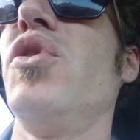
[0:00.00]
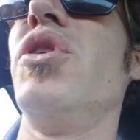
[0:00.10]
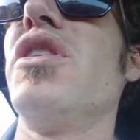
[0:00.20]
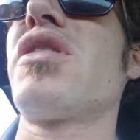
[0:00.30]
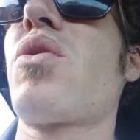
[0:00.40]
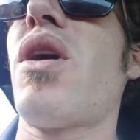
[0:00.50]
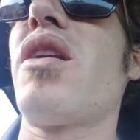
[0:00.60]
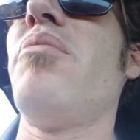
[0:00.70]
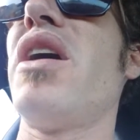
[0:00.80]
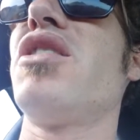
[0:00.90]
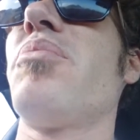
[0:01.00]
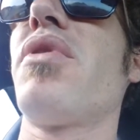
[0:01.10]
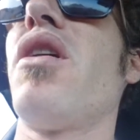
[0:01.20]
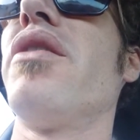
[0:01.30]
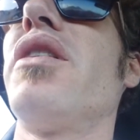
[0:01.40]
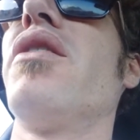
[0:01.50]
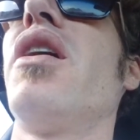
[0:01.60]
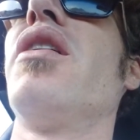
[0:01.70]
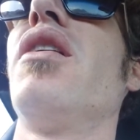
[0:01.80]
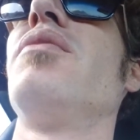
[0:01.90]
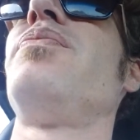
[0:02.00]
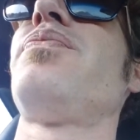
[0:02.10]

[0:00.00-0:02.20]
Food is quite a major priority right now.